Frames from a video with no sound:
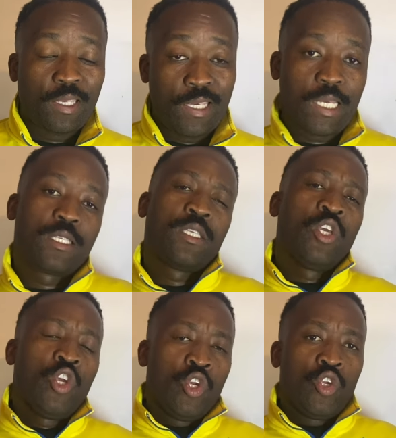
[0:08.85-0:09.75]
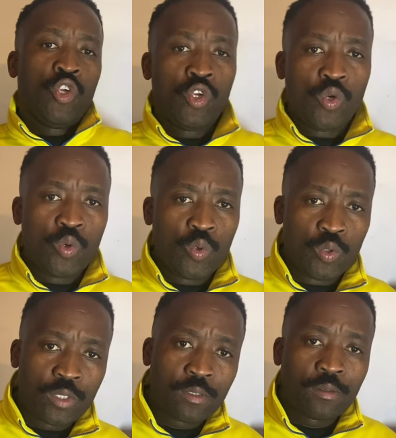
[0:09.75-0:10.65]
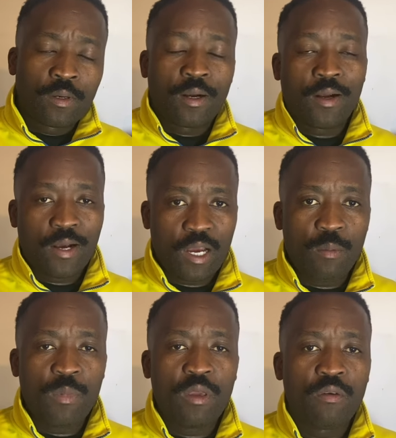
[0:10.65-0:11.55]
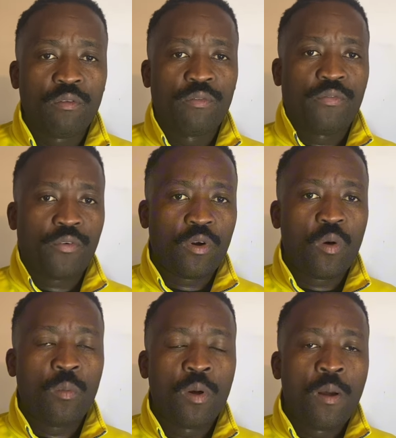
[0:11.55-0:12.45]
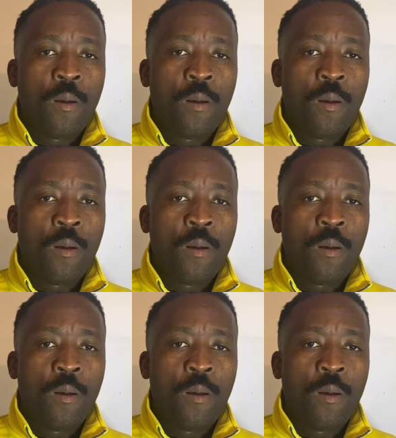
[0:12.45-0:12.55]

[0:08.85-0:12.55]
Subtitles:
Yes, news coming from